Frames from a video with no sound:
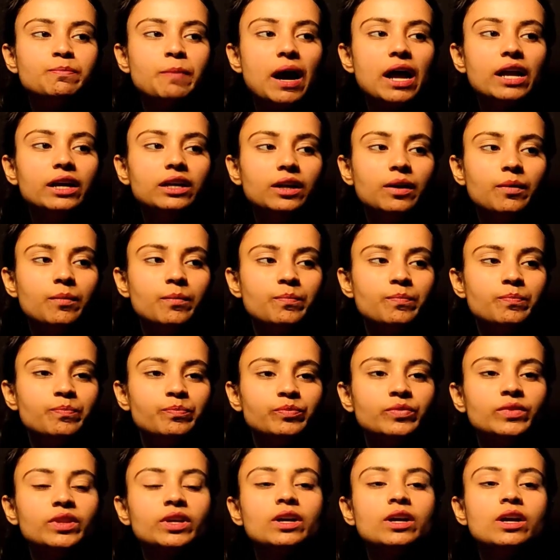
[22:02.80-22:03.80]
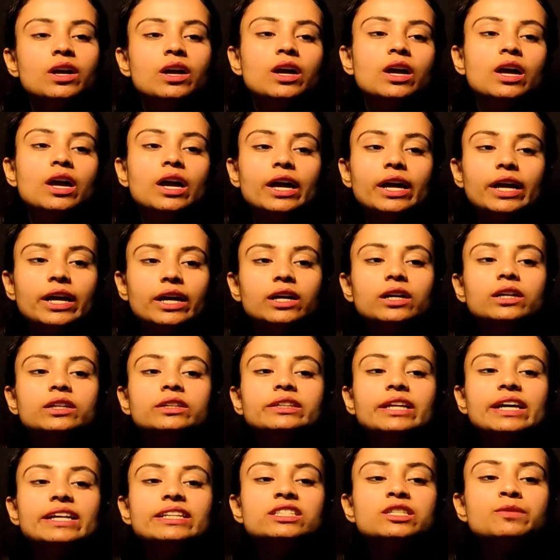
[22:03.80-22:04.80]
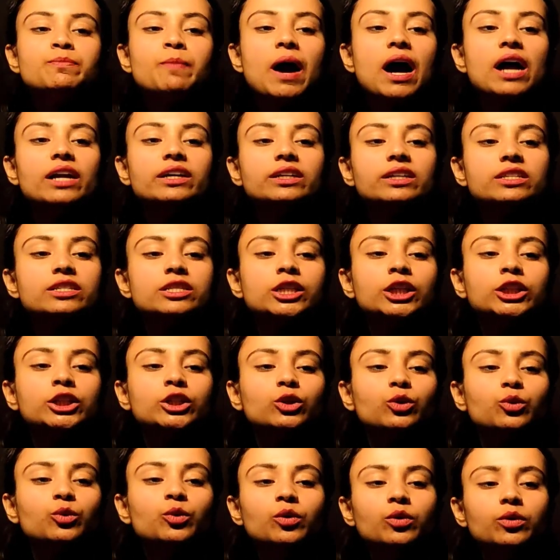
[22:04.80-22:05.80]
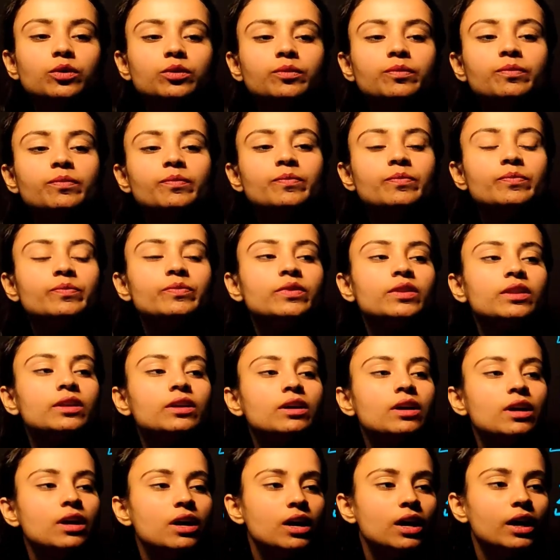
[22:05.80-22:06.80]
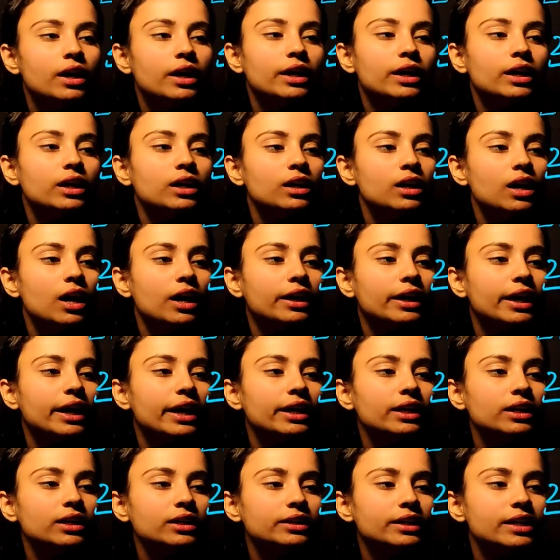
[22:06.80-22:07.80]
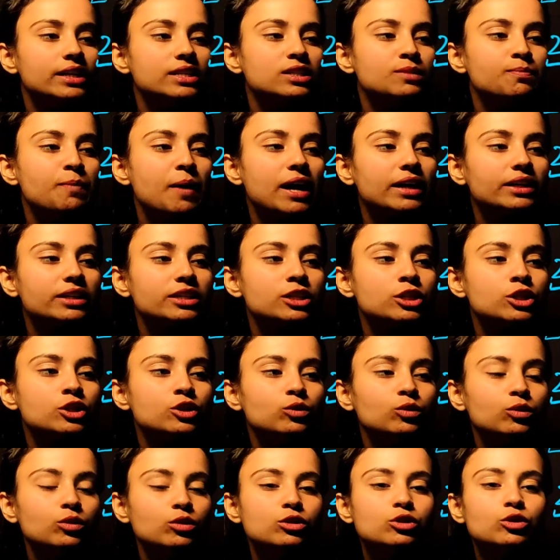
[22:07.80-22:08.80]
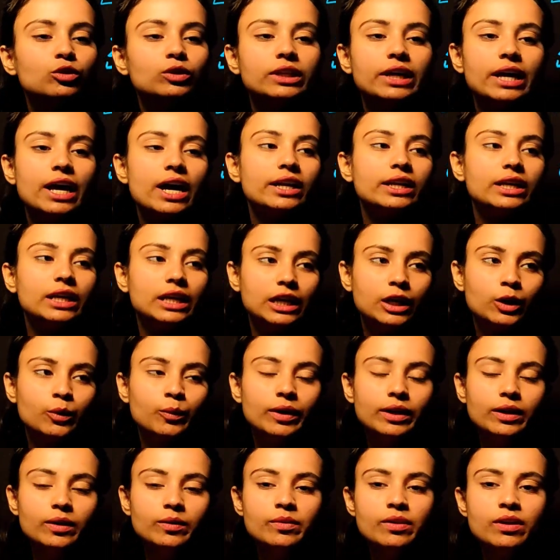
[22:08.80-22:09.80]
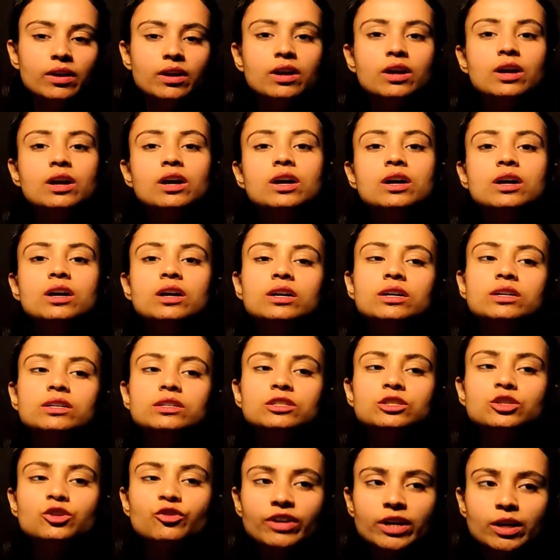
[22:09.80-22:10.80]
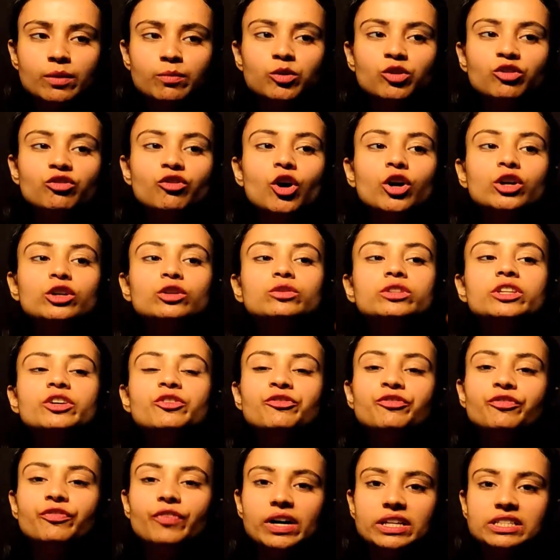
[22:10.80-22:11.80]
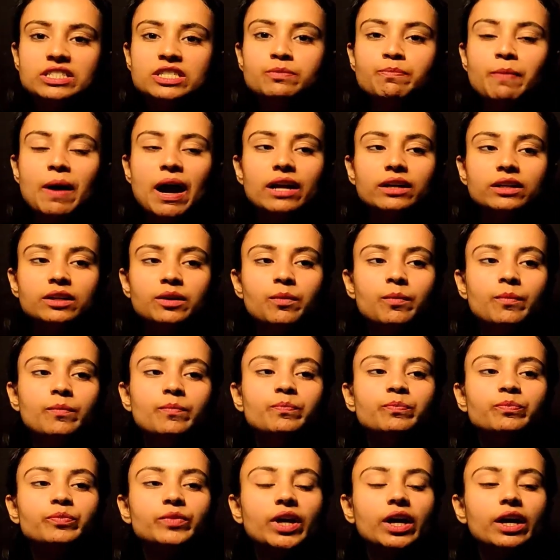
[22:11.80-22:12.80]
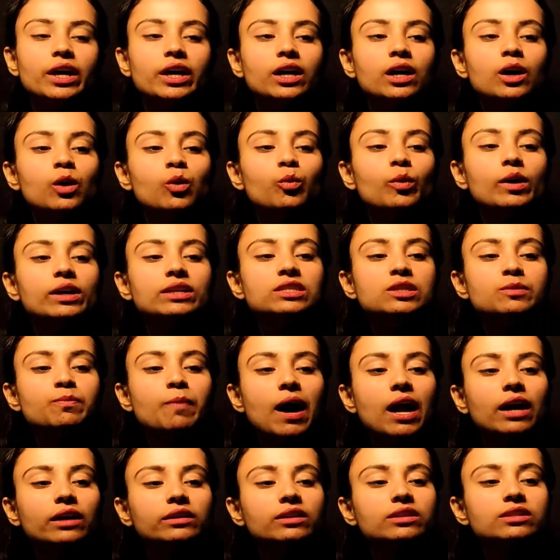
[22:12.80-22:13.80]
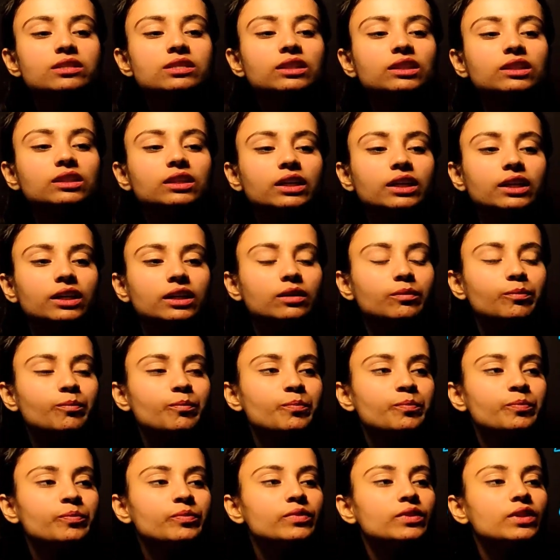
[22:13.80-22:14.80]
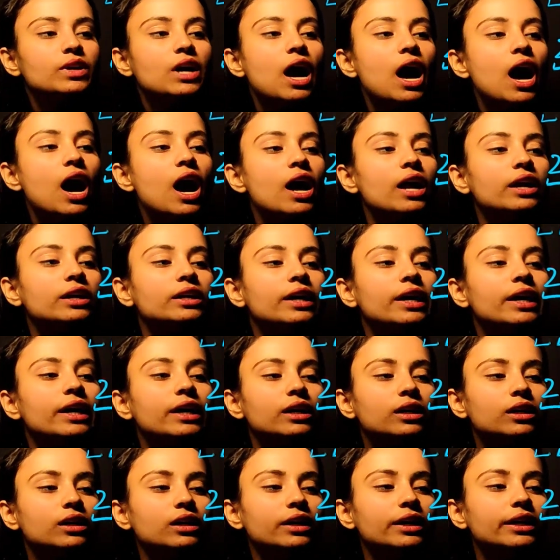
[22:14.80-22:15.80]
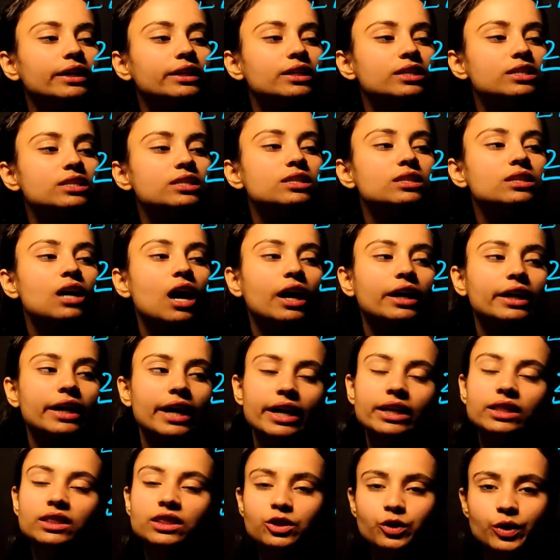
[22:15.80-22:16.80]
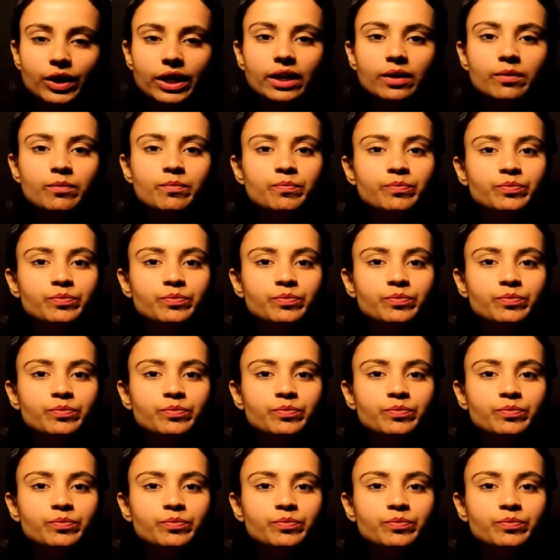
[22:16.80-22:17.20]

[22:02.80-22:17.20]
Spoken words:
part. Here tens part is 2. Here again tens part is 2. So they are equal. So we'll move on to the ones part. Here ones part is 3 and here it is again 3.